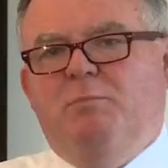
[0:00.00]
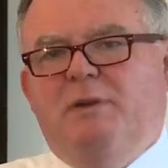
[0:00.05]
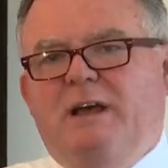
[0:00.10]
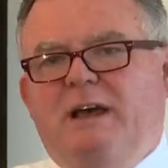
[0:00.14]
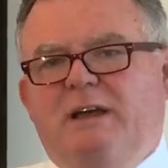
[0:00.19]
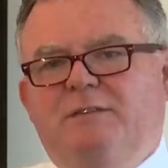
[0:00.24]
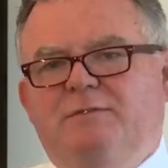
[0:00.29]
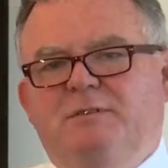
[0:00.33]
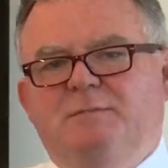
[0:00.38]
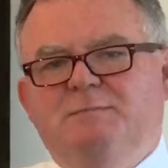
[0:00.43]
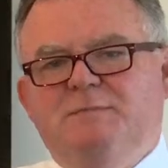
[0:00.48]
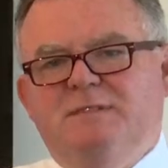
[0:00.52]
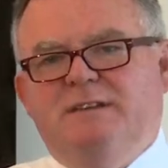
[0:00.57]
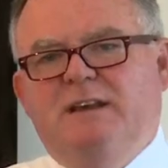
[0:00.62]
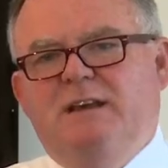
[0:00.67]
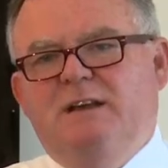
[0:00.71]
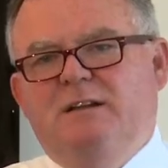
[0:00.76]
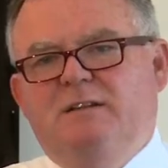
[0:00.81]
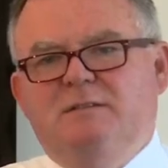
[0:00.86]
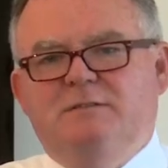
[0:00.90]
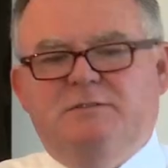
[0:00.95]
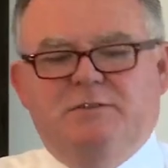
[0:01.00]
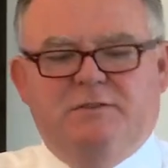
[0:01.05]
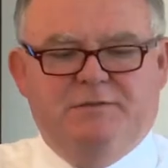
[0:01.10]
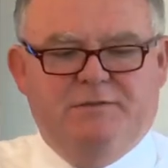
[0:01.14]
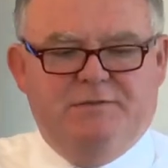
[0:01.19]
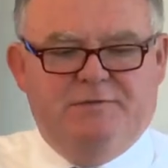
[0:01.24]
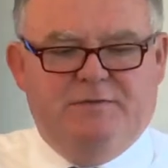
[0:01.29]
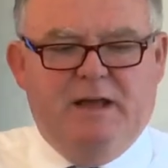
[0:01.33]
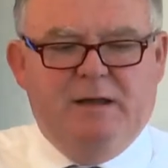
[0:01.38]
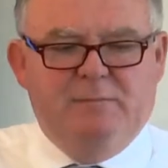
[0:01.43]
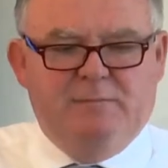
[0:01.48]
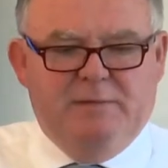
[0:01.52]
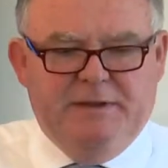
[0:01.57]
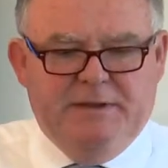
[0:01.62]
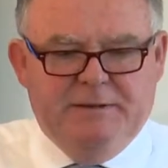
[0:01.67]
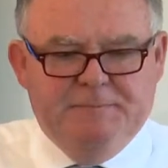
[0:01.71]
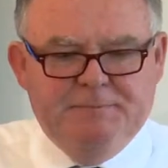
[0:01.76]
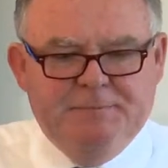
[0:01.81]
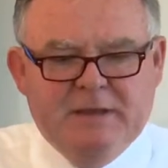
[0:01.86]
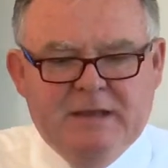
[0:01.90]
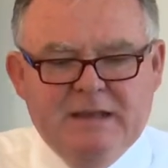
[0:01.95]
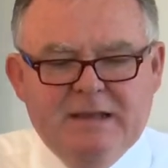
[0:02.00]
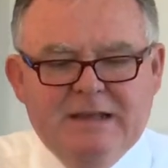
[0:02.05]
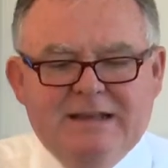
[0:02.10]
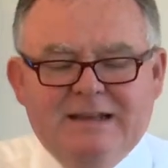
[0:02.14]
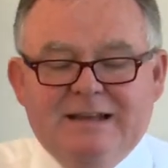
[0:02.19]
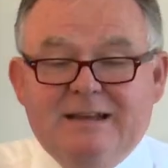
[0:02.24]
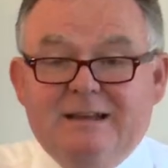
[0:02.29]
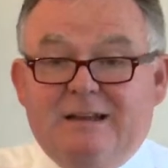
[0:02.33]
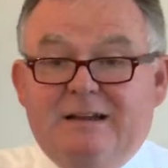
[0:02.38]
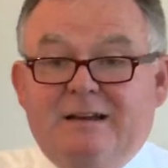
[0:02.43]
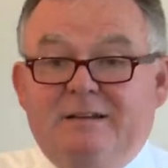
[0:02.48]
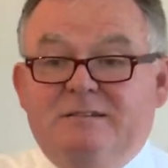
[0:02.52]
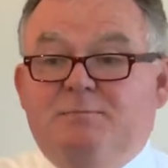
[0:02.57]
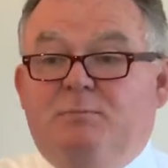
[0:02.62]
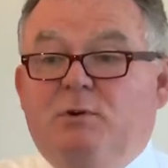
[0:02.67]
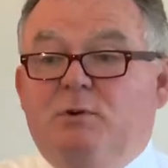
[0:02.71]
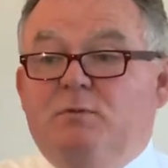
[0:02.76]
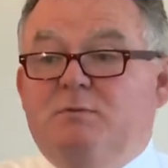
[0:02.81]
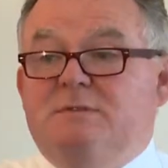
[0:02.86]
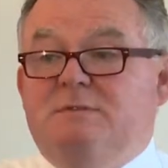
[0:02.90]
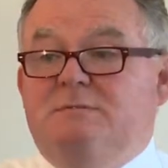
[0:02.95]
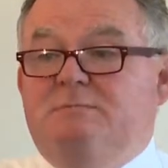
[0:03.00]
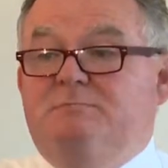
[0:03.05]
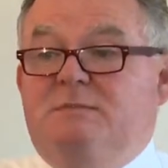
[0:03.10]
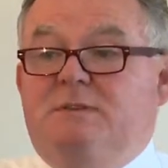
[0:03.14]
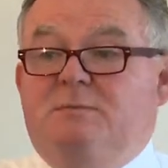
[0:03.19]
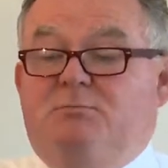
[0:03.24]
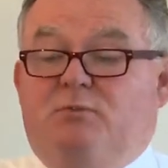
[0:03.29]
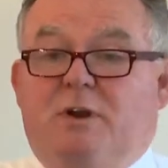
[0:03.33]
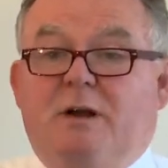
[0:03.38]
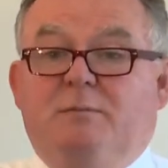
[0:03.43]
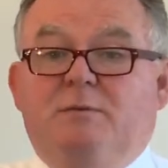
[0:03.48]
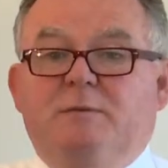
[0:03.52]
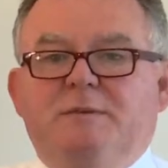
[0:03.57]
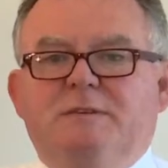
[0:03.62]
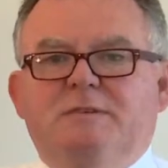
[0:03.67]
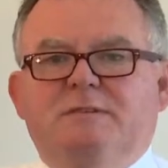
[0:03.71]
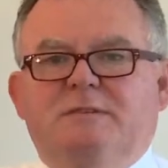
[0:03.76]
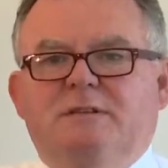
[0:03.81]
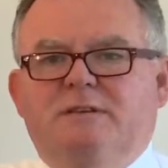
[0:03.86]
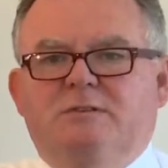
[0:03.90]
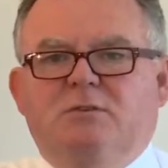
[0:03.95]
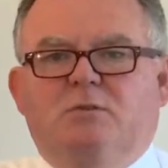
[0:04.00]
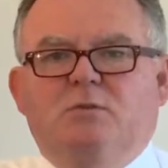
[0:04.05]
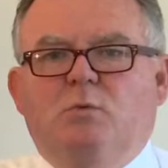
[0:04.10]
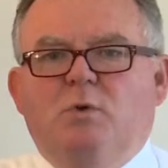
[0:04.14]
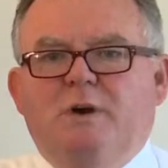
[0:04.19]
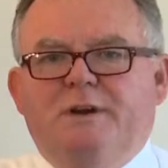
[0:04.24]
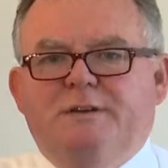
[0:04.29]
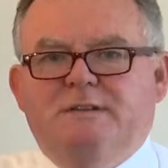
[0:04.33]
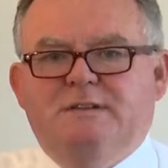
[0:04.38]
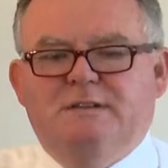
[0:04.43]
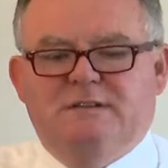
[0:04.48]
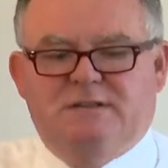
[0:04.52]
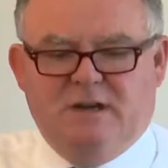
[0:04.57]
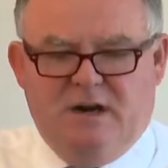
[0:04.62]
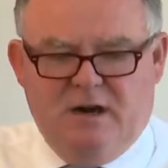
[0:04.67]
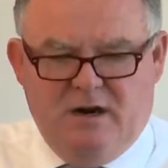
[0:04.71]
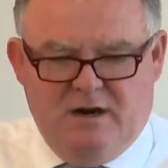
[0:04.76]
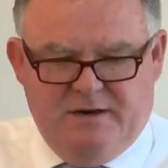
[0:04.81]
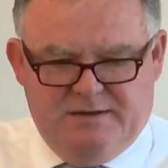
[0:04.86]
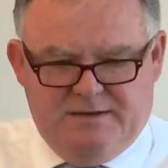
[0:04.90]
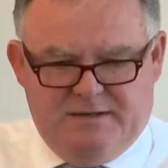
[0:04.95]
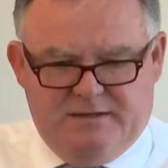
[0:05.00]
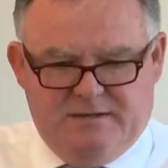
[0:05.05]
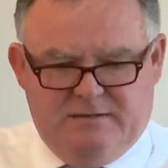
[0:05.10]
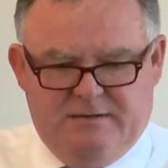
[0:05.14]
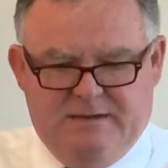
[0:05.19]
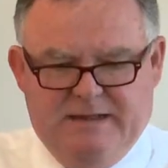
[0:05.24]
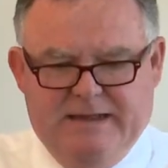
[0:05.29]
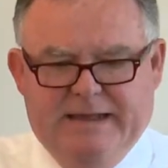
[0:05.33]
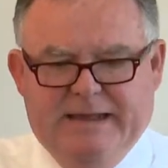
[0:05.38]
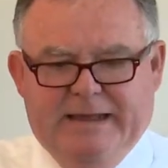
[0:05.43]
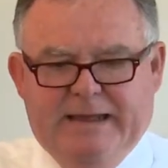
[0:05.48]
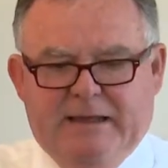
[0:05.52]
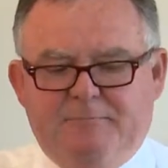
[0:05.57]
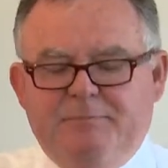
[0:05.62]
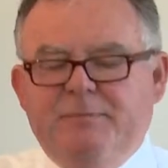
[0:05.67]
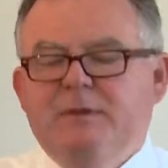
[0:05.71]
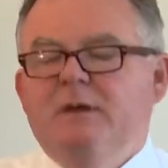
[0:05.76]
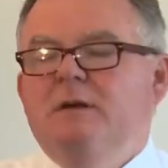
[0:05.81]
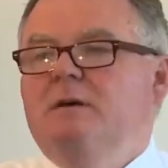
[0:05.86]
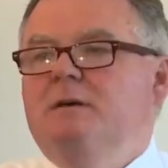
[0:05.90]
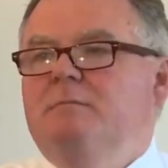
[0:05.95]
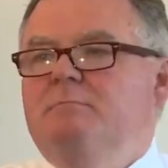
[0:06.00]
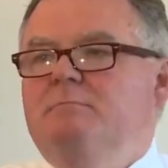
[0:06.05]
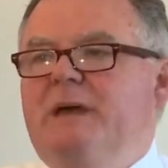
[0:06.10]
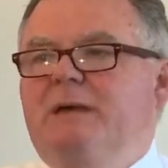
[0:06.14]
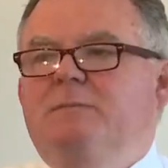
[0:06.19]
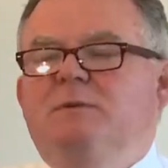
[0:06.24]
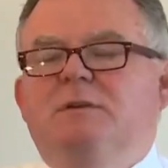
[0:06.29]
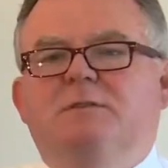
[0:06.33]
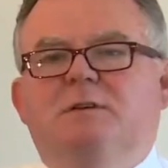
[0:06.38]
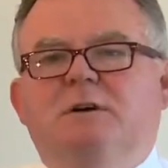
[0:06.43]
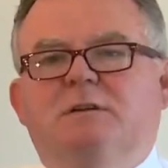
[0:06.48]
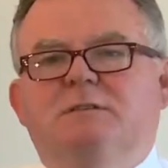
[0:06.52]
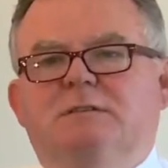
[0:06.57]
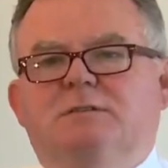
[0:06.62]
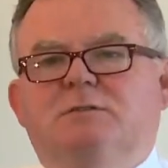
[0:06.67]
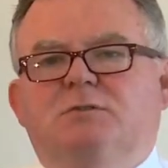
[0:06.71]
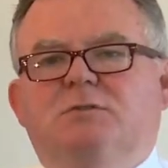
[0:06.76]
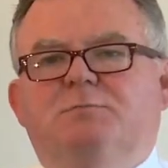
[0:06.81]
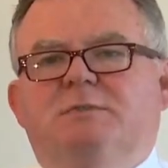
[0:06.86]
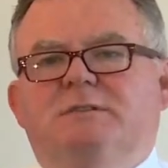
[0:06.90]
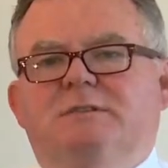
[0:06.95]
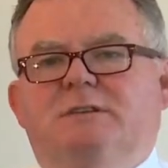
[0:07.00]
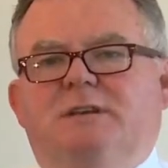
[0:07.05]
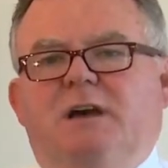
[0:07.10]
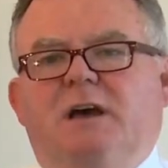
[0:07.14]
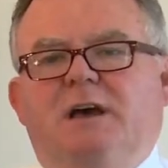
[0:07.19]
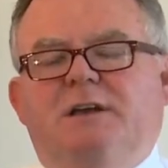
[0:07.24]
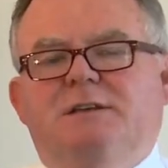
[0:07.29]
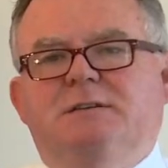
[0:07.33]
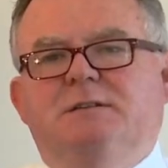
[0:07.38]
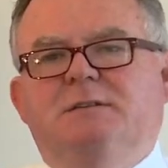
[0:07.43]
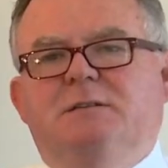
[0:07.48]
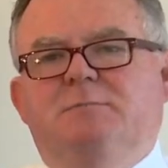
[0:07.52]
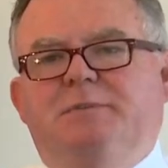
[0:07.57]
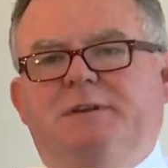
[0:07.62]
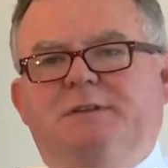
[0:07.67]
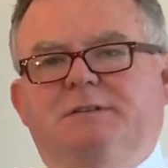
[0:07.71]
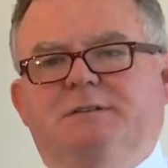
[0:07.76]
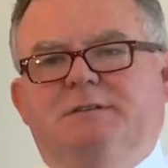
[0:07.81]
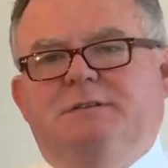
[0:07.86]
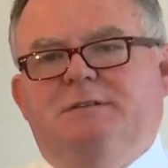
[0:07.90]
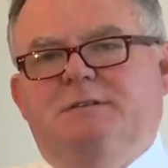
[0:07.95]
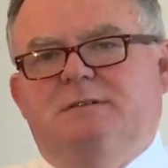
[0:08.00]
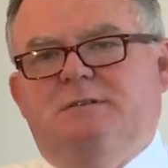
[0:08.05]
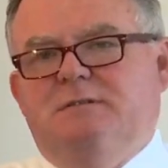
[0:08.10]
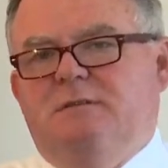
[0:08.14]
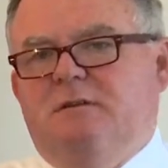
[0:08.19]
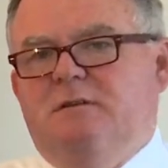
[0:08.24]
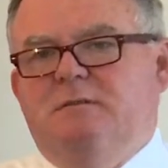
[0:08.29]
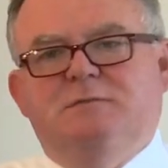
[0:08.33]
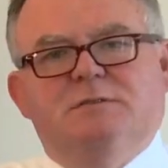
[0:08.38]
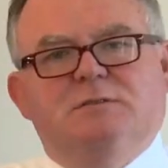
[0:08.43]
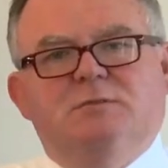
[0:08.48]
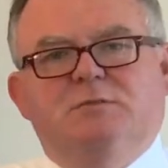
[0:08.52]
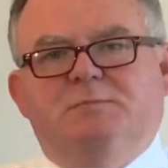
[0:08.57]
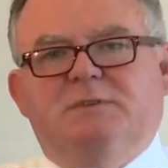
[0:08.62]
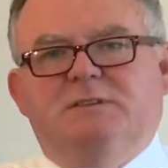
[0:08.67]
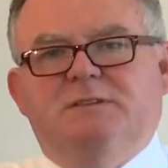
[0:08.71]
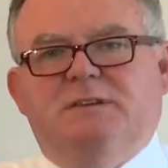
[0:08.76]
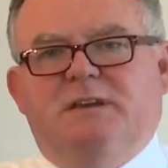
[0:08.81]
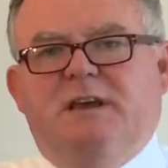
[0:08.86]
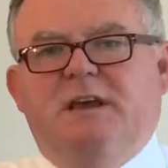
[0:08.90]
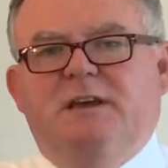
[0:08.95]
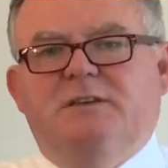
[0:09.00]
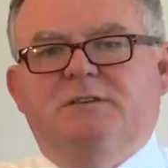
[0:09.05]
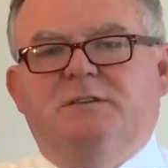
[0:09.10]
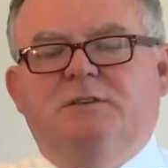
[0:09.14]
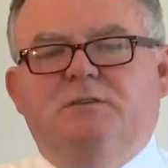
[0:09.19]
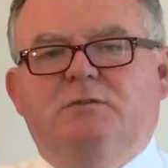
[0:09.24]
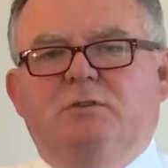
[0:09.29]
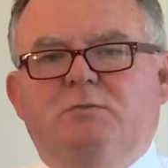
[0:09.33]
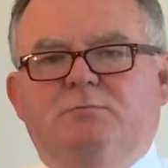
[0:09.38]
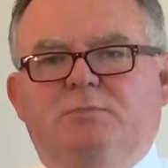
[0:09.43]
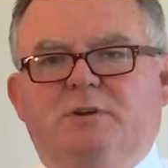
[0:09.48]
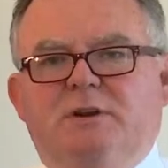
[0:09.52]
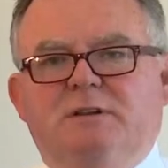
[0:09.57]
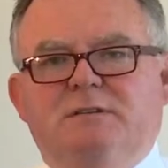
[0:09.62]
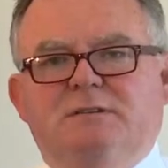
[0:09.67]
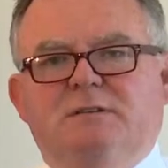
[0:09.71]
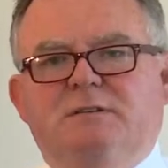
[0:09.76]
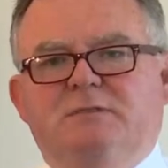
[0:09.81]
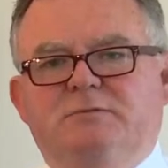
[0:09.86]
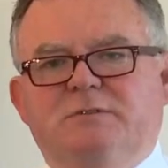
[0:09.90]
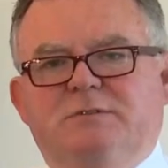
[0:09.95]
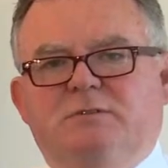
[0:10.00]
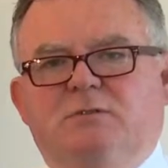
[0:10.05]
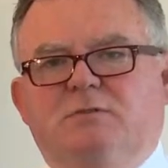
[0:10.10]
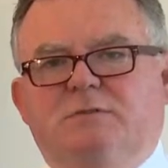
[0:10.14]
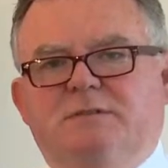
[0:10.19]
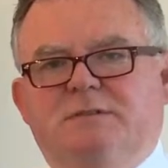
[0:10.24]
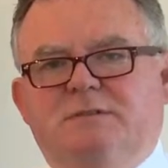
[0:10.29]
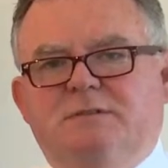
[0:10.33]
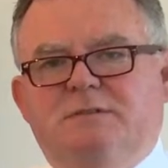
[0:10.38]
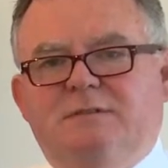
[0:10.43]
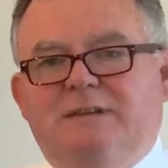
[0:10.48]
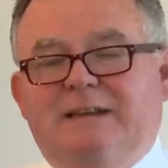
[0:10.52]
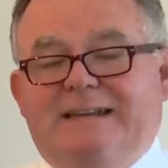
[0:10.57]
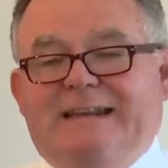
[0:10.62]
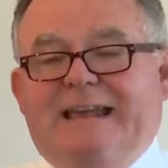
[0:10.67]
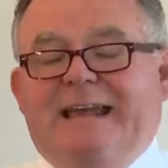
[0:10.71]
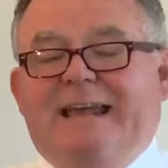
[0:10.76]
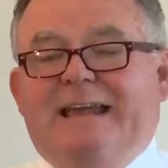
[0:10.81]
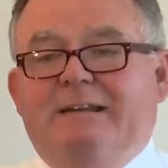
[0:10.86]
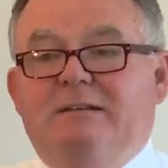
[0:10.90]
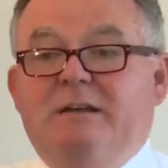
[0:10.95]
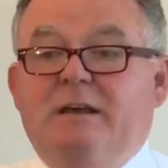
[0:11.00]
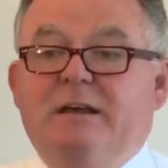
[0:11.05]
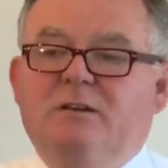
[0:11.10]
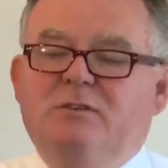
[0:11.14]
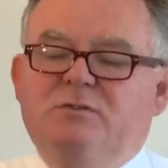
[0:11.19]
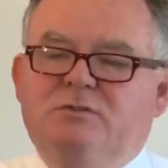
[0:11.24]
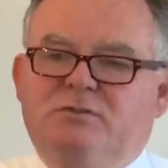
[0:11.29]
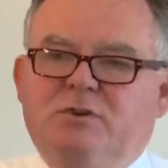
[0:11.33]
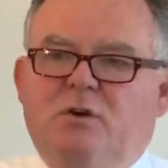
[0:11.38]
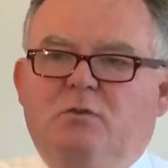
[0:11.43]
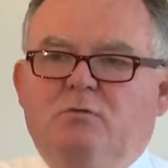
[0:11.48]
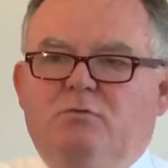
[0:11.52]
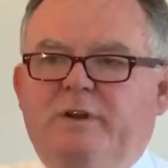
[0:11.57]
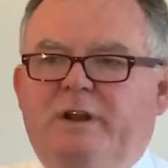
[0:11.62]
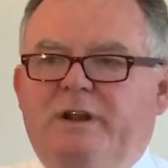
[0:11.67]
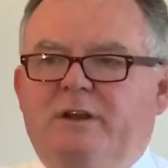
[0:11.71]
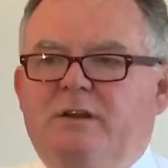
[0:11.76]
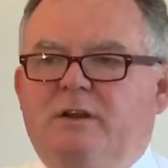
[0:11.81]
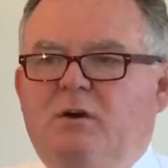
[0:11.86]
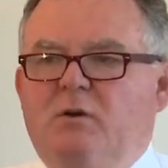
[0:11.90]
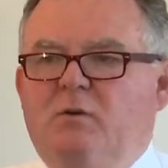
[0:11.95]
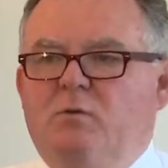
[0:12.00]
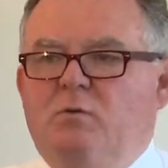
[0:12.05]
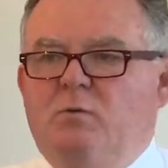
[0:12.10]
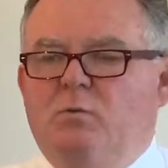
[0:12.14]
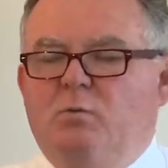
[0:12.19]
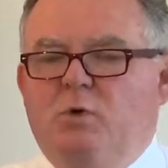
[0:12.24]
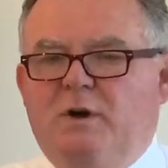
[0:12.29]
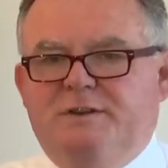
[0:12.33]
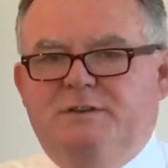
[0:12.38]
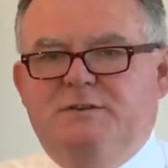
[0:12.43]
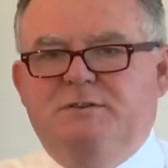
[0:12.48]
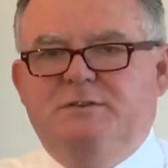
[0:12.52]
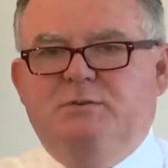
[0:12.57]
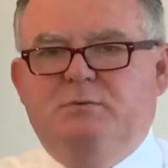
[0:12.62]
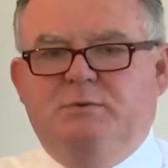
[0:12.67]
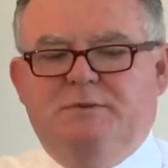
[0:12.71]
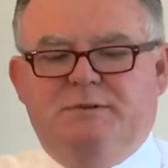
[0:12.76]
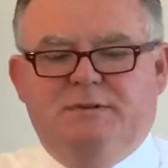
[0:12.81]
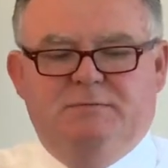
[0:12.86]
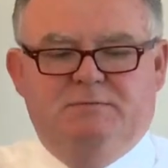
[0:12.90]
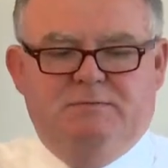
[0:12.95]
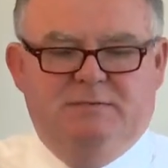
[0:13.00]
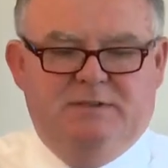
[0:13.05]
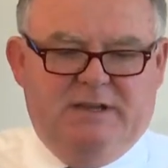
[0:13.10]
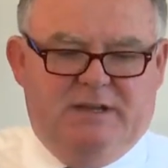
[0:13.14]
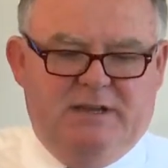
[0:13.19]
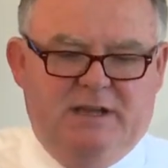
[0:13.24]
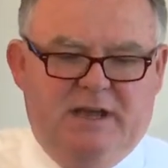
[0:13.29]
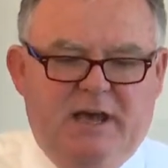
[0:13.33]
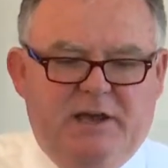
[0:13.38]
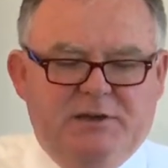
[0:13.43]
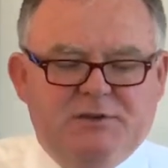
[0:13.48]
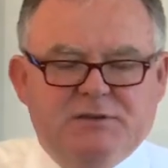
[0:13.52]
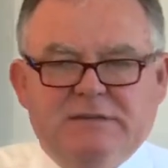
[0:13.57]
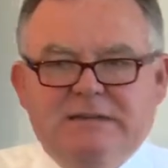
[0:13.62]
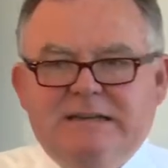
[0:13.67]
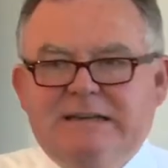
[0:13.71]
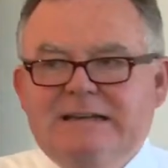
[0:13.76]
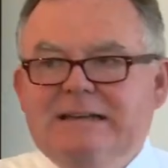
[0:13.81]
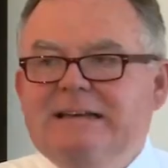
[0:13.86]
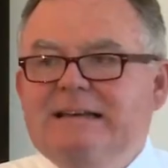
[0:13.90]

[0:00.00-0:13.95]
plan for themselves or their family. I suppose the problem is that they don't know where to start. Maybe you've got surplus cash in the business or surplus cash in your own personal resources, and again, don't really know what to do with the cash.